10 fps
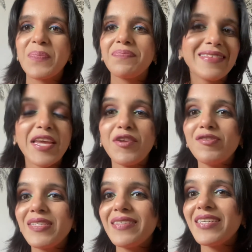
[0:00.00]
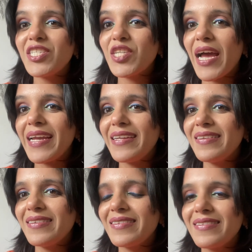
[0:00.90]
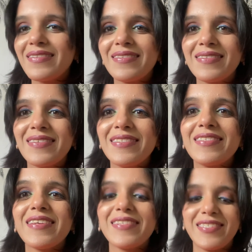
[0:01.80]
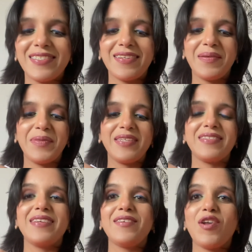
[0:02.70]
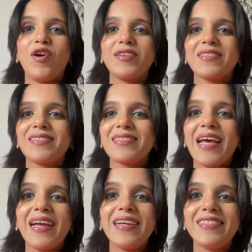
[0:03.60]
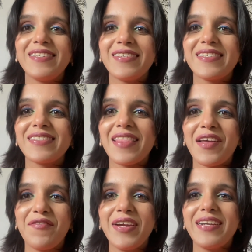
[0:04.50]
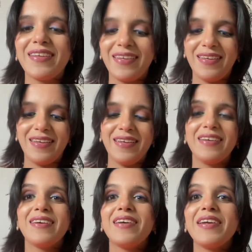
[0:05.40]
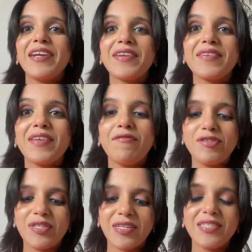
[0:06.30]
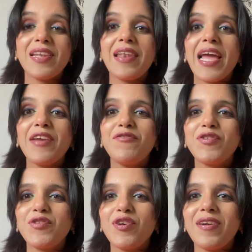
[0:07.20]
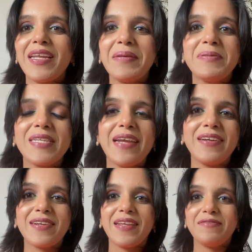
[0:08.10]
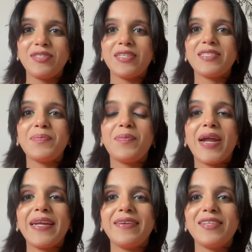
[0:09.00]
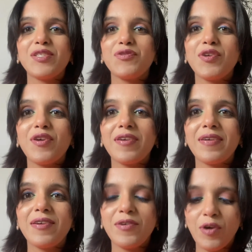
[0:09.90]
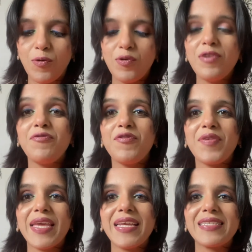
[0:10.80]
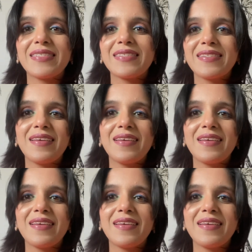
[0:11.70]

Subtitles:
Can you see the shine? Such an amazing gloss. I just love it. It gives such a life to your lips and it gives such a brightness to your whole face.